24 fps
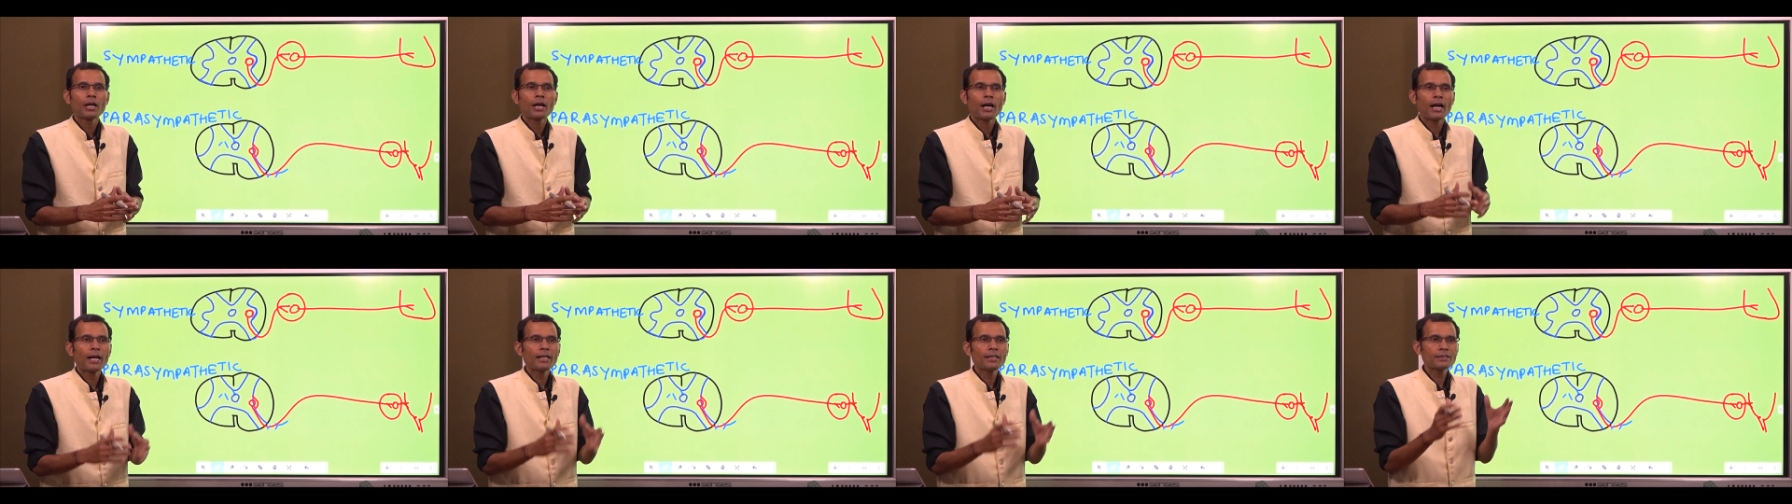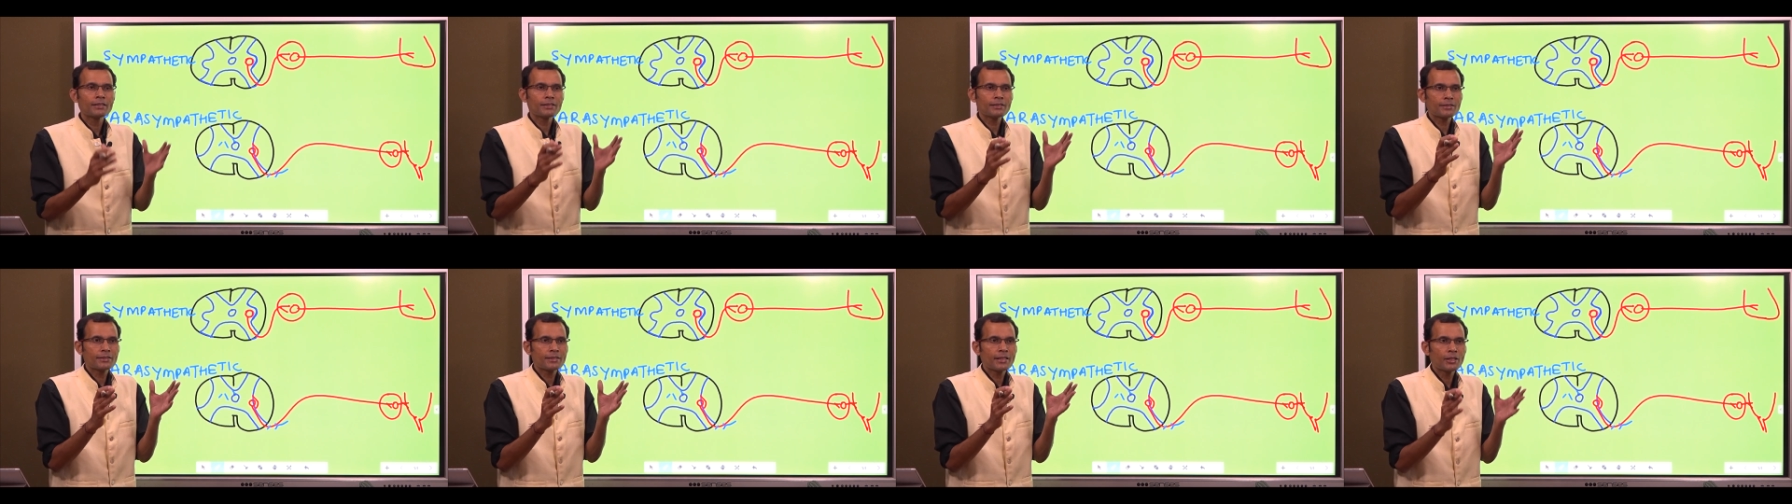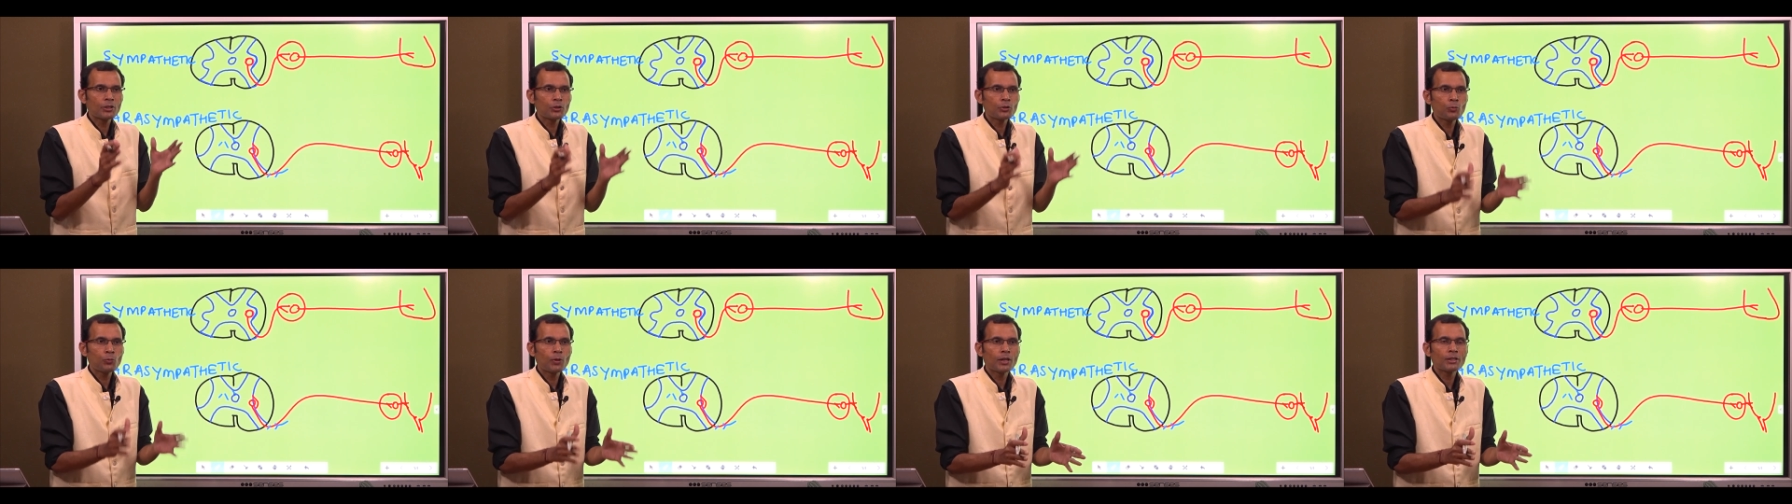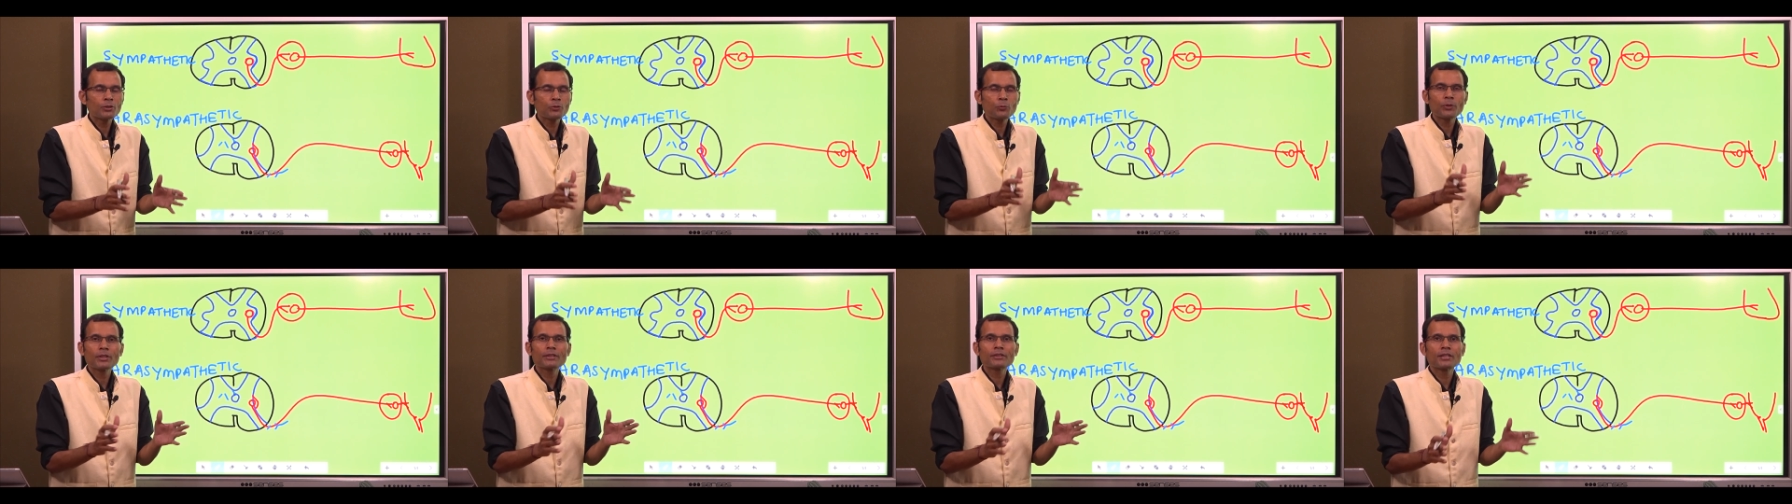I'll just tell you
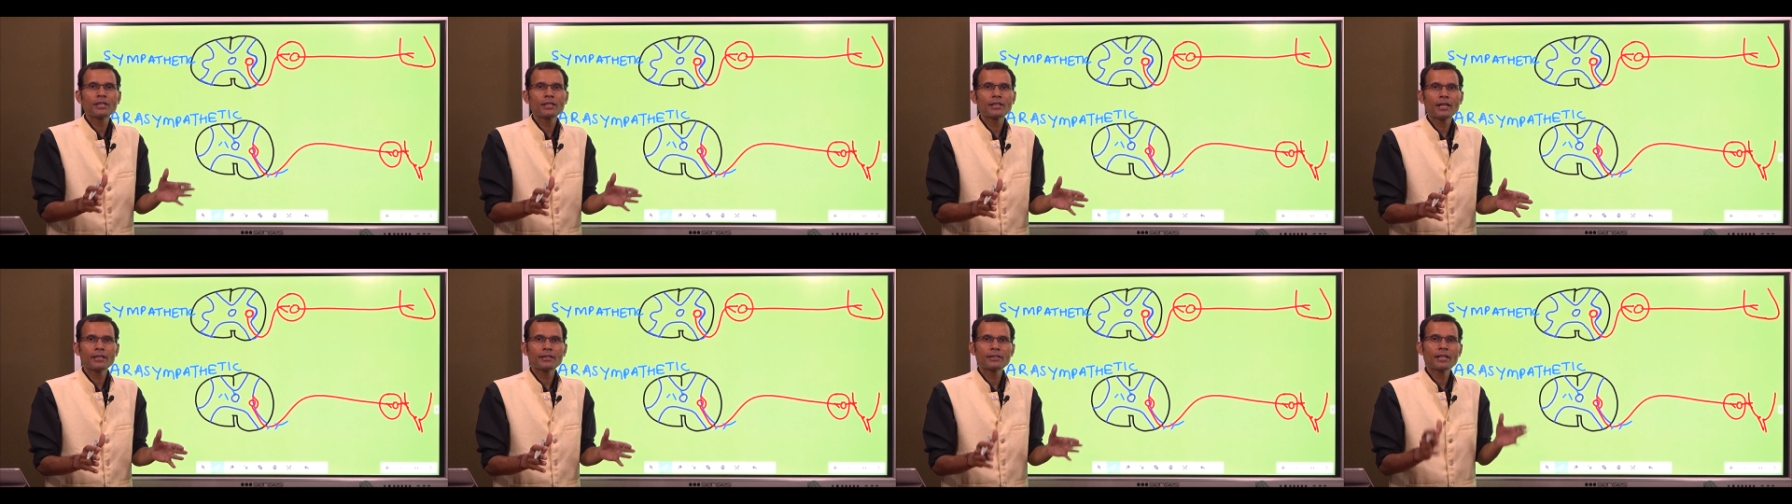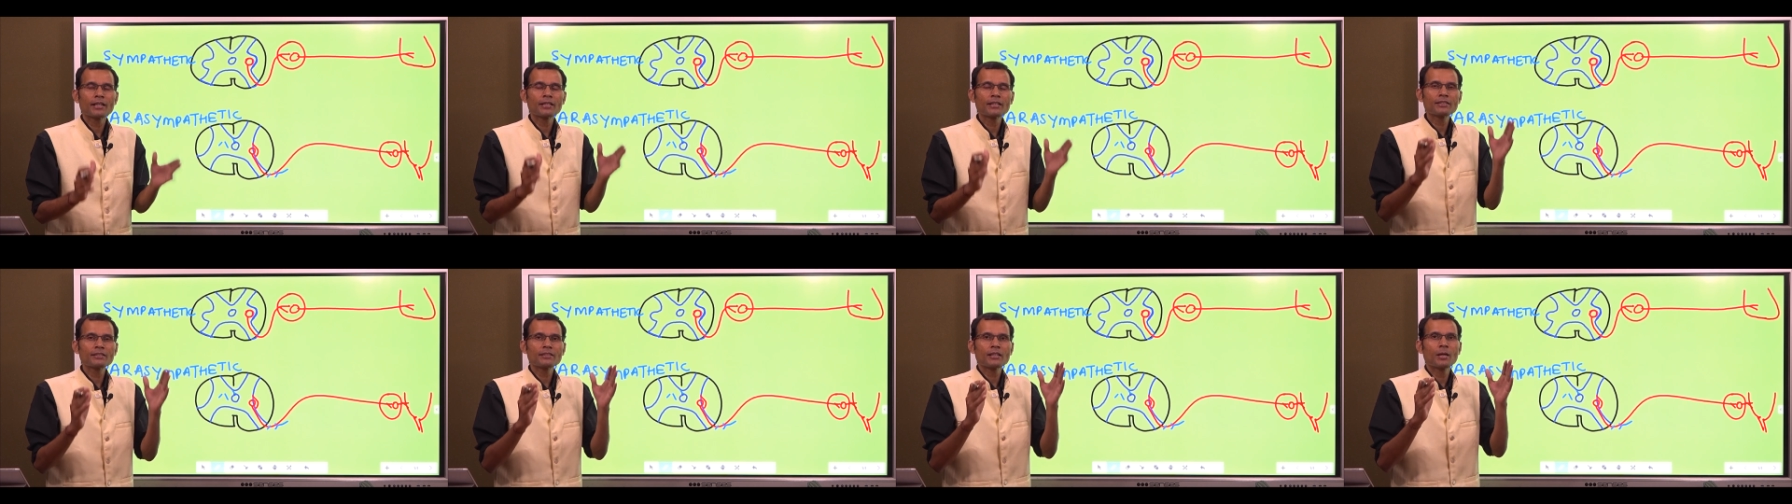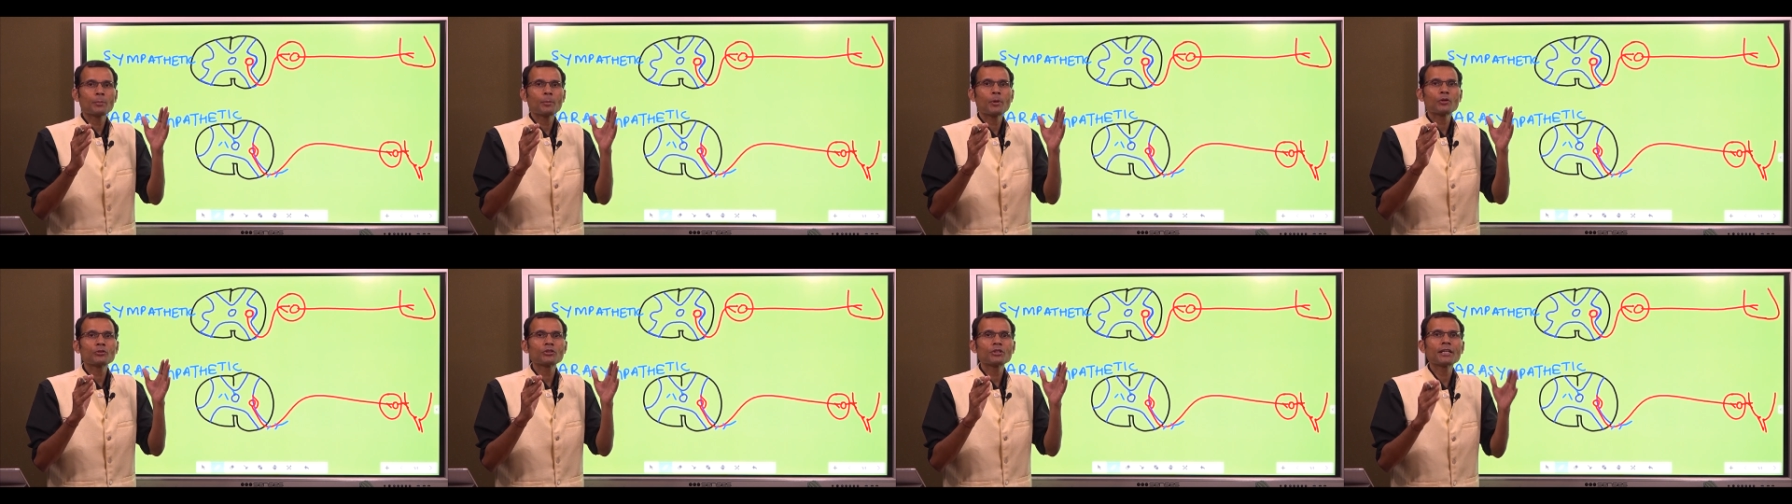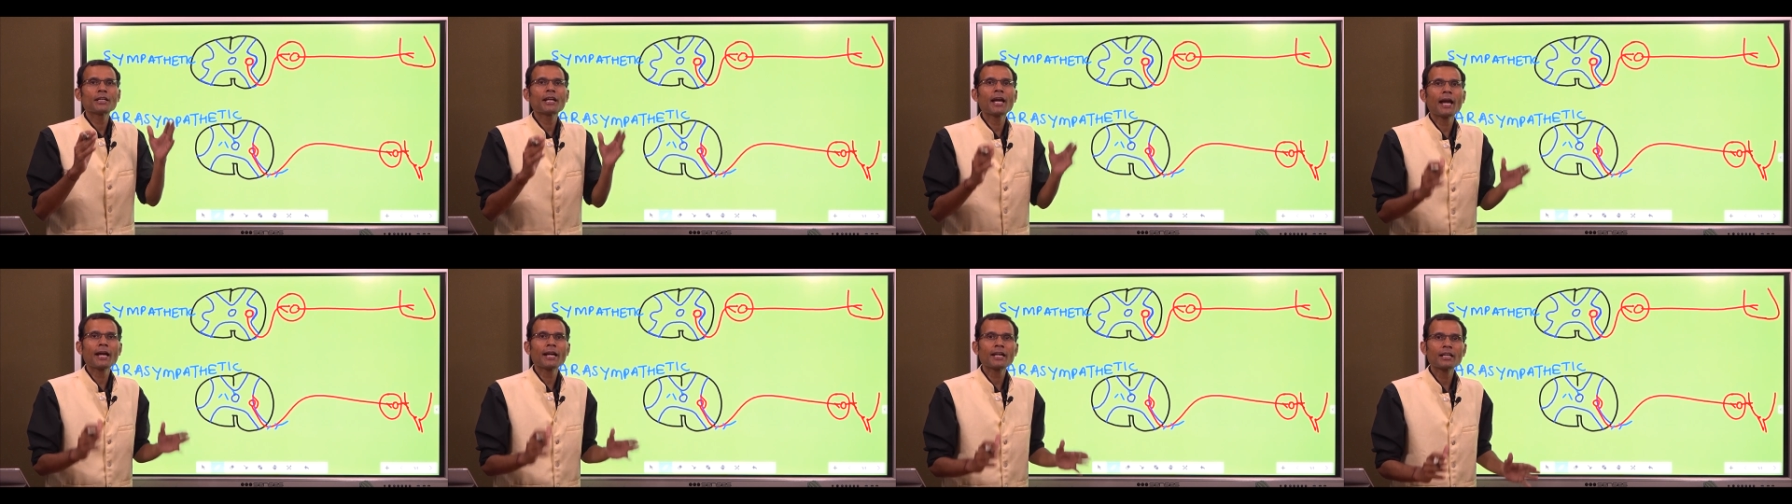one quick thing and that is about the
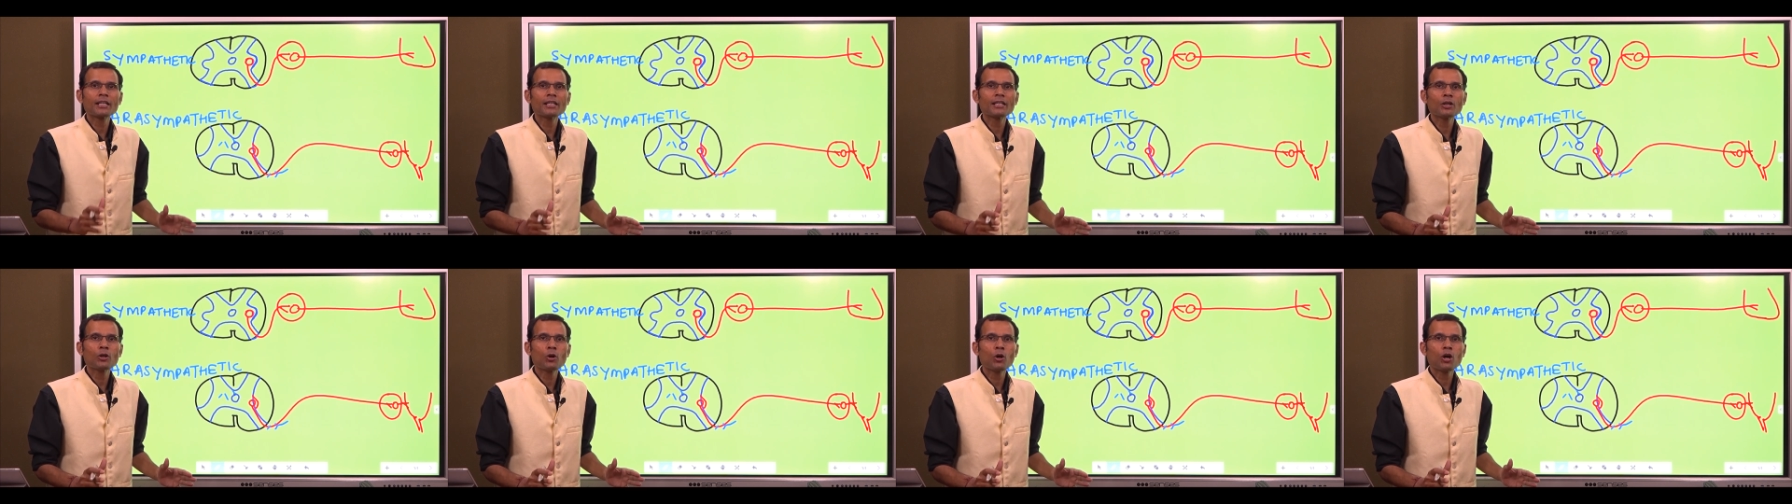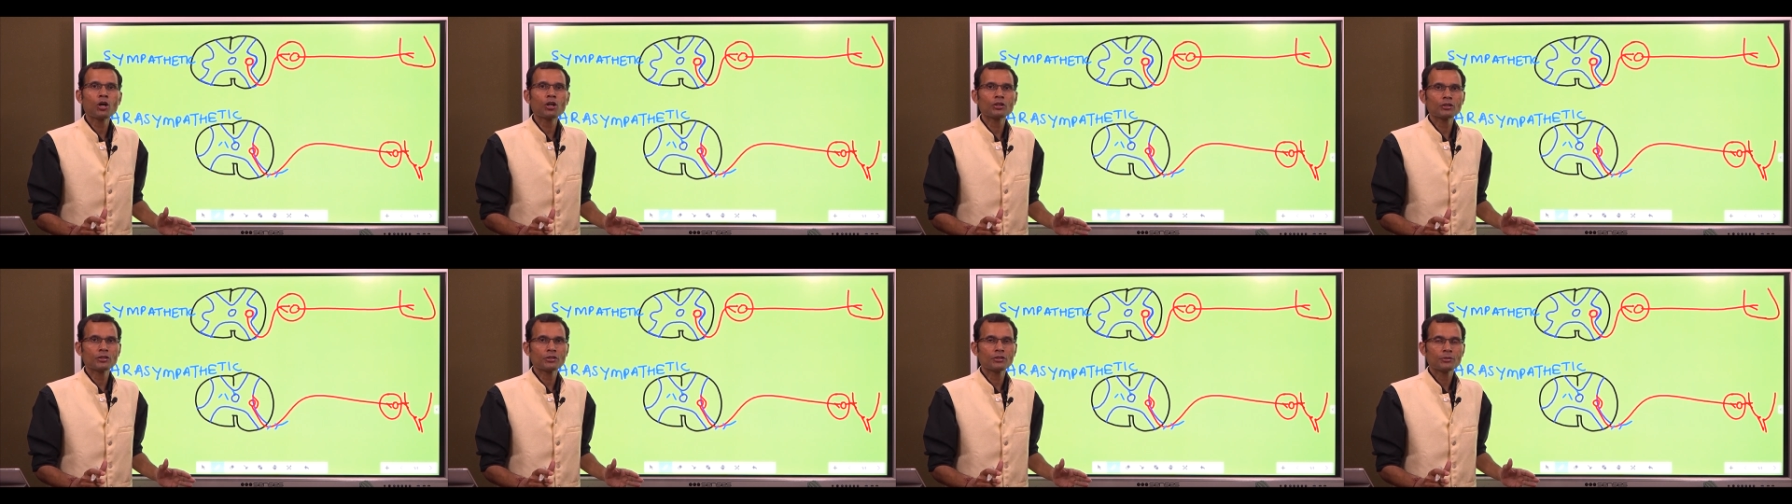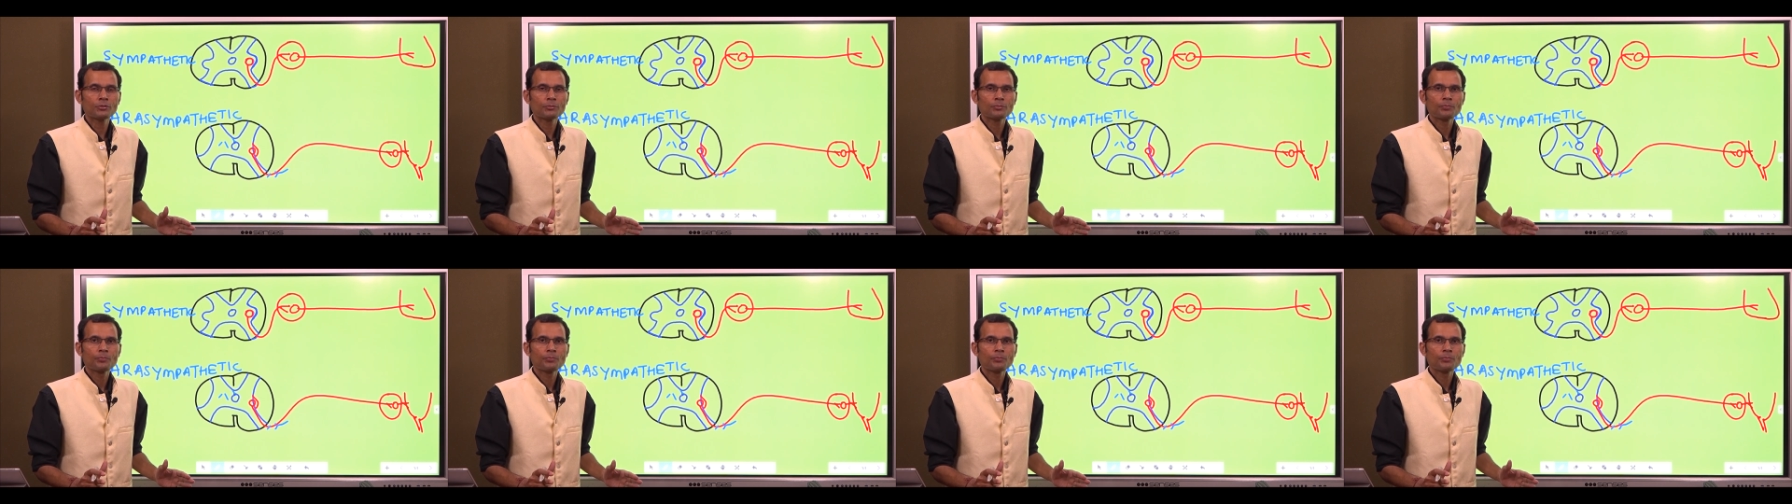ganglion.